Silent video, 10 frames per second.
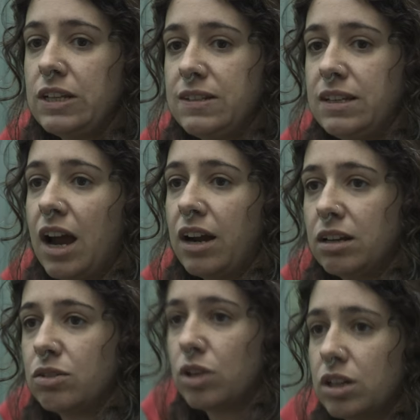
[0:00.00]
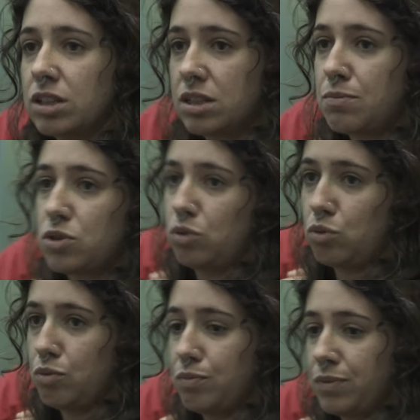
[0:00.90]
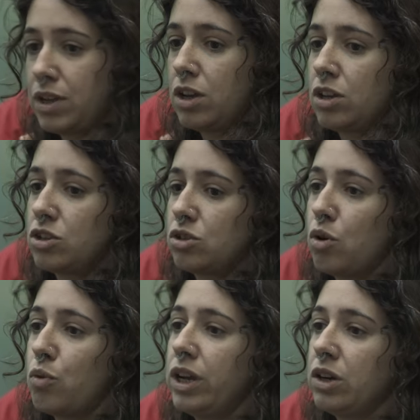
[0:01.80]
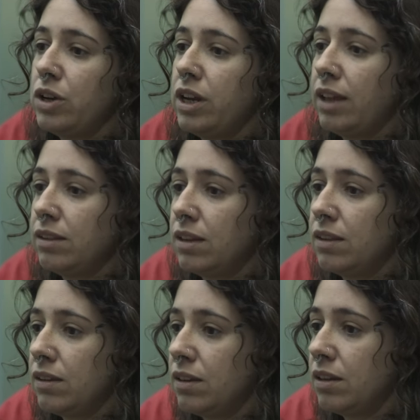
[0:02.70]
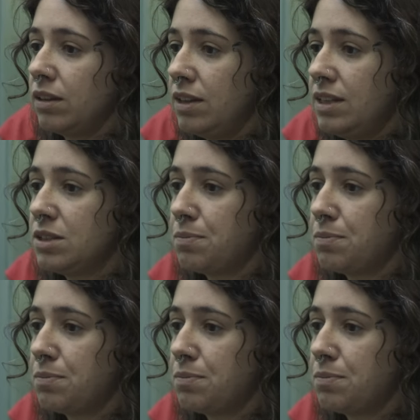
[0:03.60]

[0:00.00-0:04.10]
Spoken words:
DCR, drug consumption room. So we created this